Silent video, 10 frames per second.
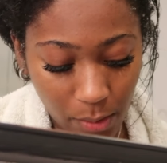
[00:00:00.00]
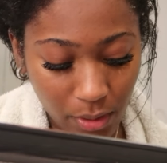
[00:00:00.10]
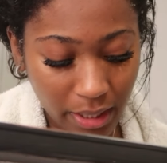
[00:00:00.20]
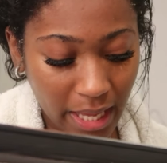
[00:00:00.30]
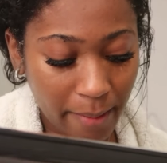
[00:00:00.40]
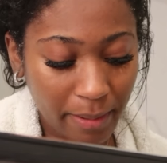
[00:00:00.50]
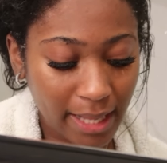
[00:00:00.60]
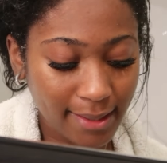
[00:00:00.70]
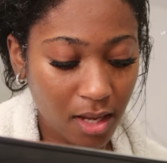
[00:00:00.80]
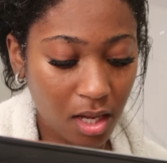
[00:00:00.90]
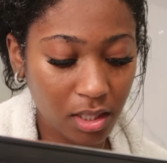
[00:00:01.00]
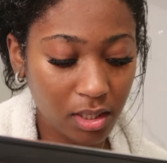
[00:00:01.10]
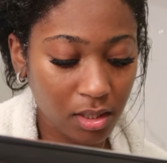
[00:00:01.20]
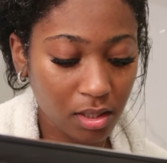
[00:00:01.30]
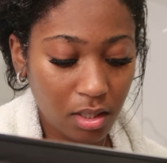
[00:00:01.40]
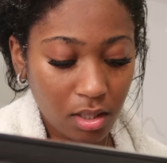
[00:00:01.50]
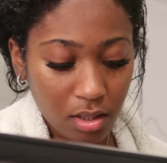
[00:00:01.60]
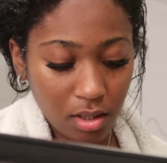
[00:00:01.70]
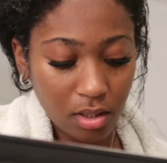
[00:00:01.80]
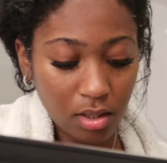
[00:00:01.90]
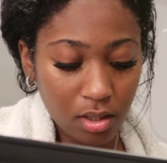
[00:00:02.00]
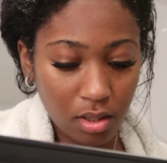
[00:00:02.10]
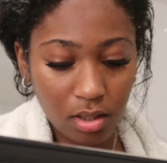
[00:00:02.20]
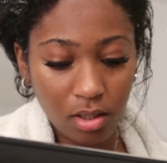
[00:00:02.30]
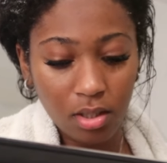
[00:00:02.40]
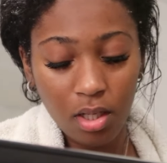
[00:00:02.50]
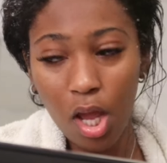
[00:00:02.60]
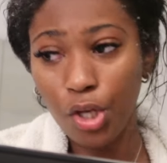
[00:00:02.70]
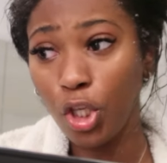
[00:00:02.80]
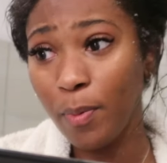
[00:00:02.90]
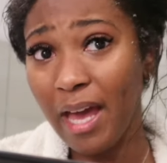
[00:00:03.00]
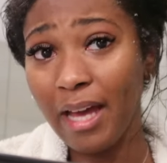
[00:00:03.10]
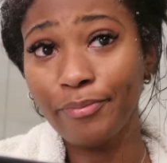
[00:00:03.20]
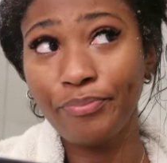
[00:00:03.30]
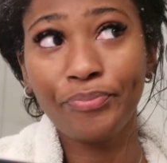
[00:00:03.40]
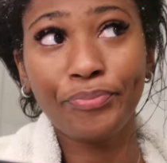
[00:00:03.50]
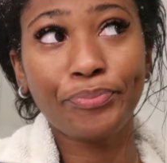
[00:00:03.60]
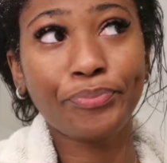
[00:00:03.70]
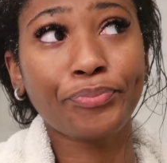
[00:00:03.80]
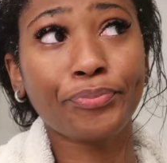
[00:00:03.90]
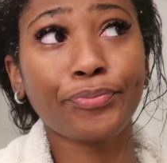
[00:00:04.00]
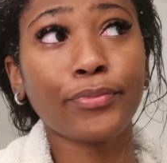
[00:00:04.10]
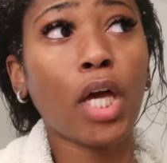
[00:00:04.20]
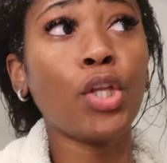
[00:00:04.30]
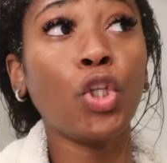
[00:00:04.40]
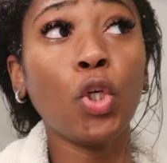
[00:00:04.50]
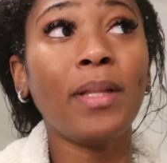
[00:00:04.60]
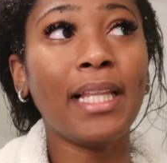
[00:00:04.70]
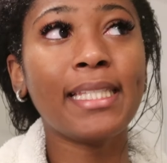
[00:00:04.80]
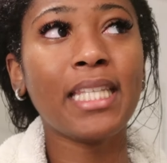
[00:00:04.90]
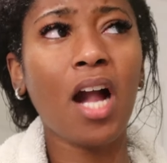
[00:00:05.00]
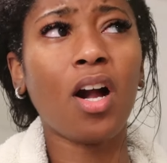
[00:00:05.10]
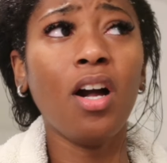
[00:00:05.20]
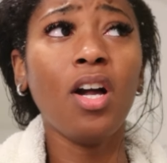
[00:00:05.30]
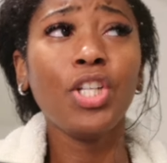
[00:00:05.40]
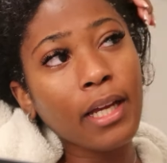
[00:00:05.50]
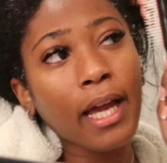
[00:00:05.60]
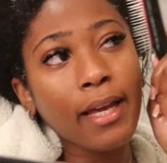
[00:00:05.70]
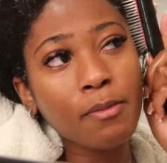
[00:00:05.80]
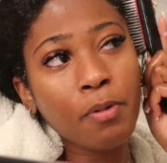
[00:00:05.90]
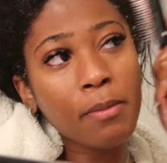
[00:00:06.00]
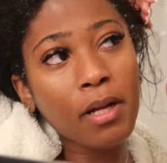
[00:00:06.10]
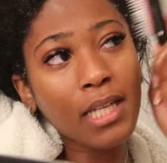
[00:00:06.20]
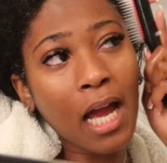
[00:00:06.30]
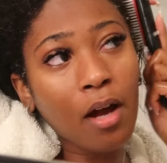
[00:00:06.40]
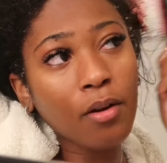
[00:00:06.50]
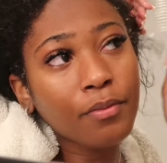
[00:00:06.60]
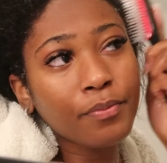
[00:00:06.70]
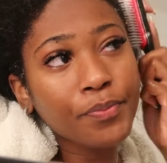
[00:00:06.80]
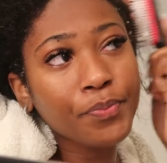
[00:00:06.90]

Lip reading: I want to get Balenciagas. A new pair. A new Balenciaga. Okay, it's pretty much out.